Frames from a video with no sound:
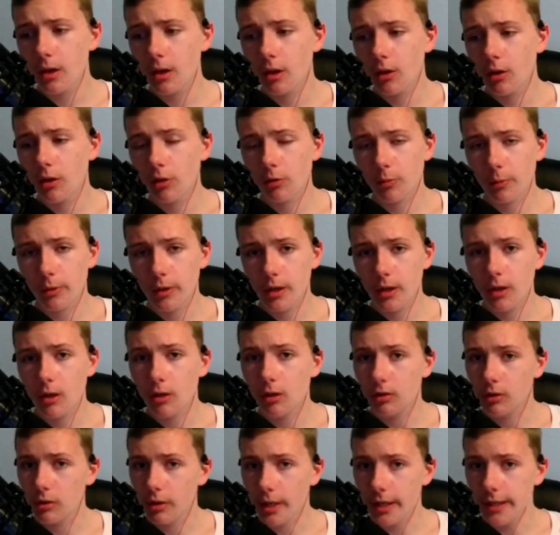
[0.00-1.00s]
3
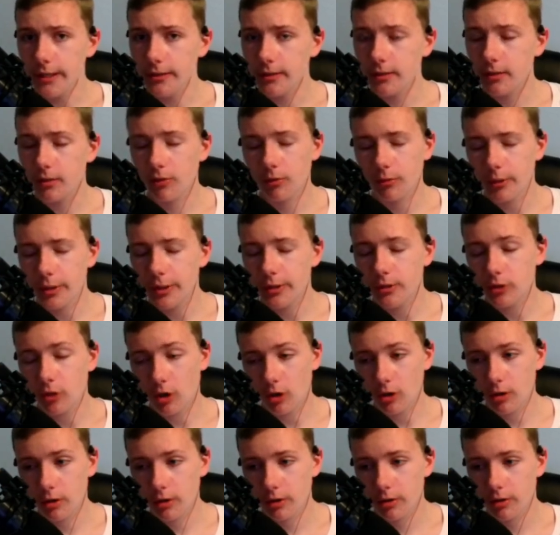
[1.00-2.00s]
light, 3
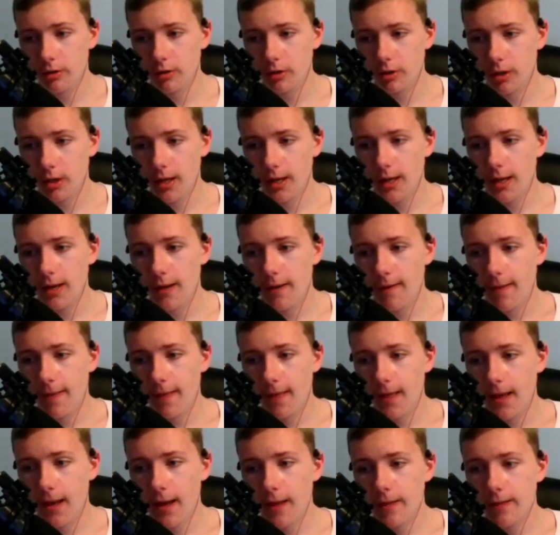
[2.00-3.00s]
dark.
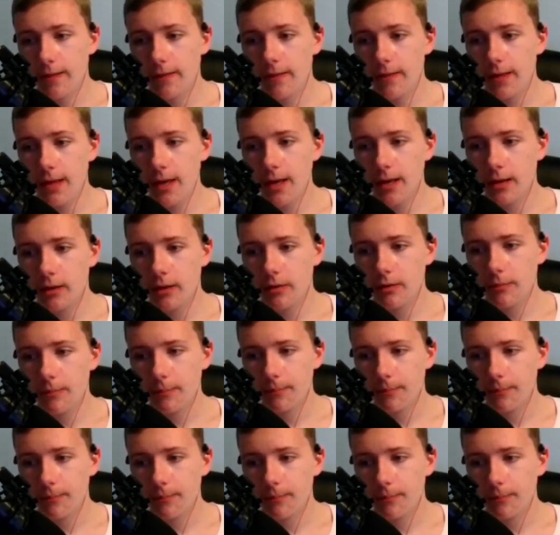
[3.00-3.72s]
And then,